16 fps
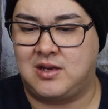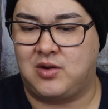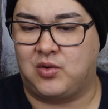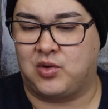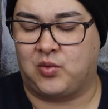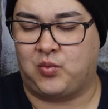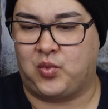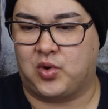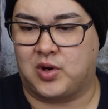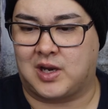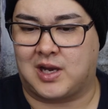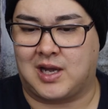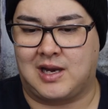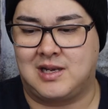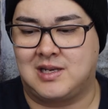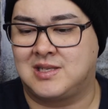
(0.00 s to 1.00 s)
or the
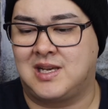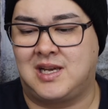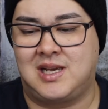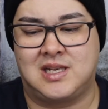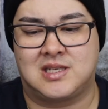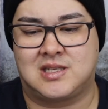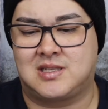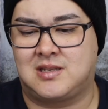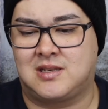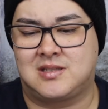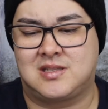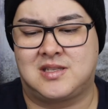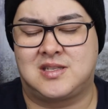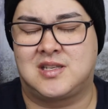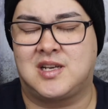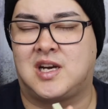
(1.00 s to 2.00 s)
watercolors, it's
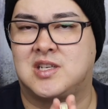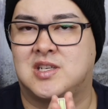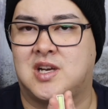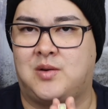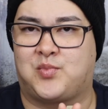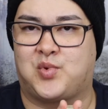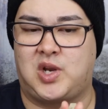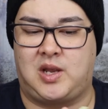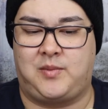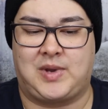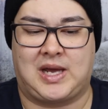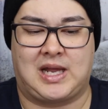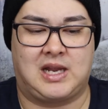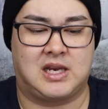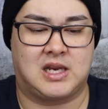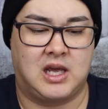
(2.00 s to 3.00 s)
such a pretty
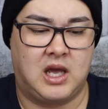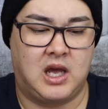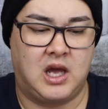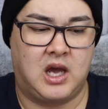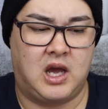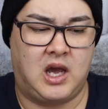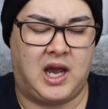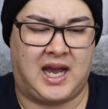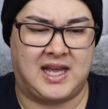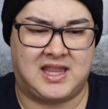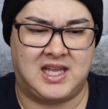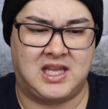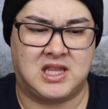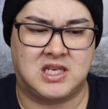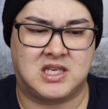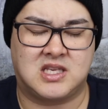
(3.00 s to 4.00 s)
palette. I
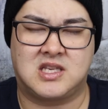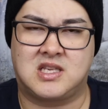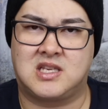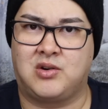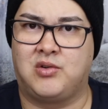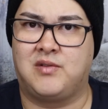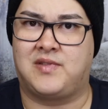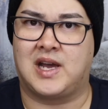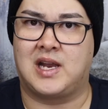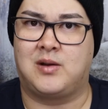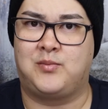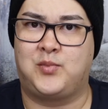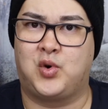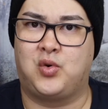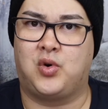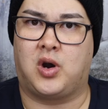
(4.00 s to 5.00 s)
think this is still
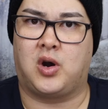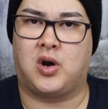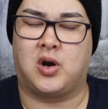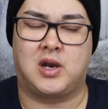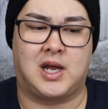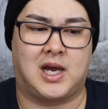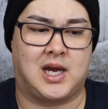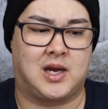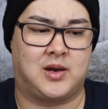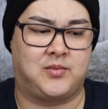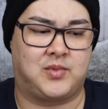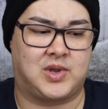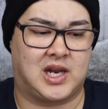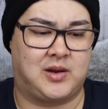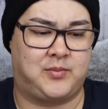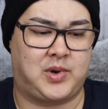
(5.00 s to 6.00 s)
available on um,
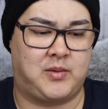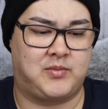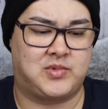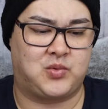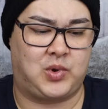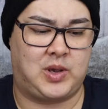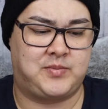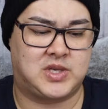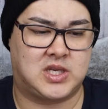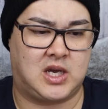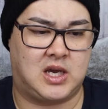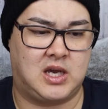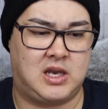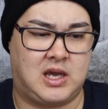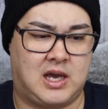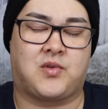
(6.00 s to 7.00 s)
Colourpop's website.
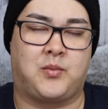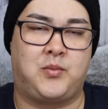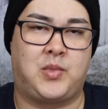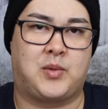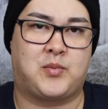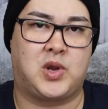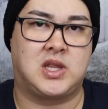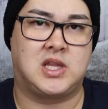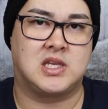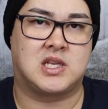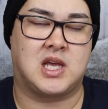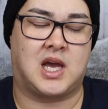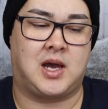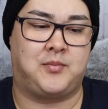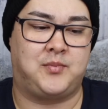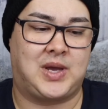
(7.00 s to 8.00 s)
From memory, this
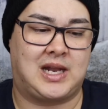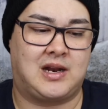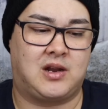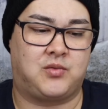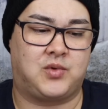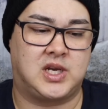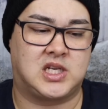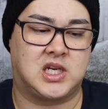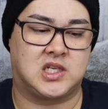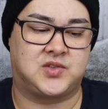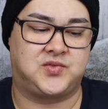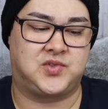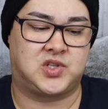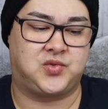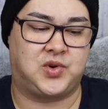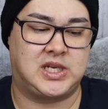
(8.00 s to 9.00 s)
um, palette retails for
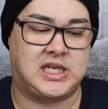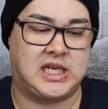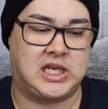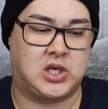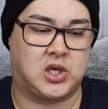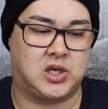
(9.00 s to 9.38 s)
$20,